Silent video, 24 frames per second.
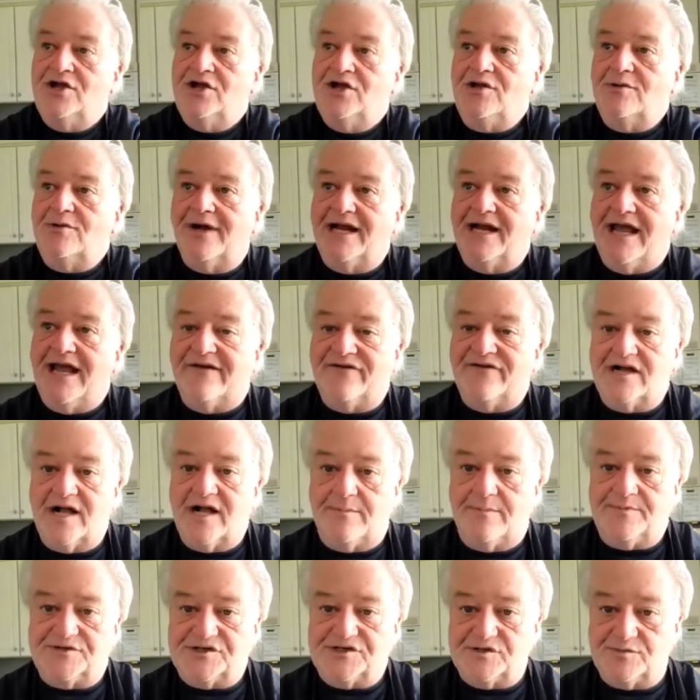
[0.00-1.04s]
You might have a
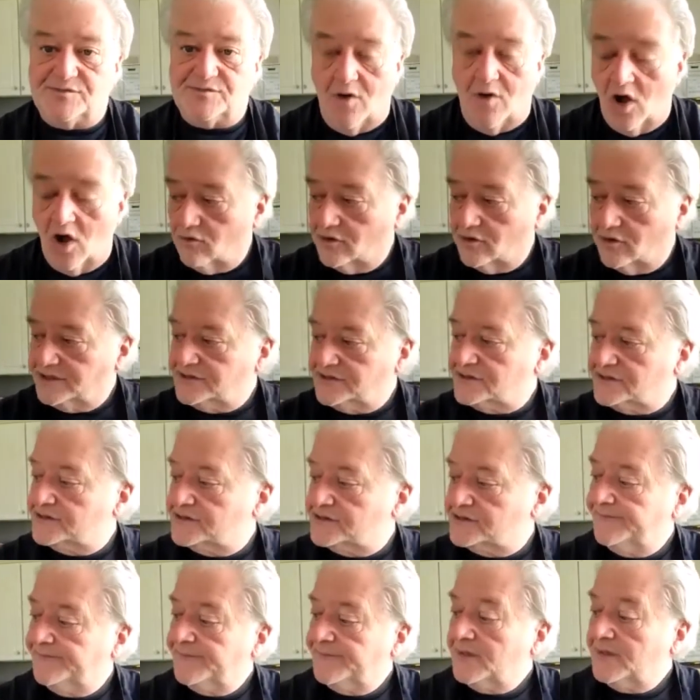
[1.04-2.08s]
couple small ones.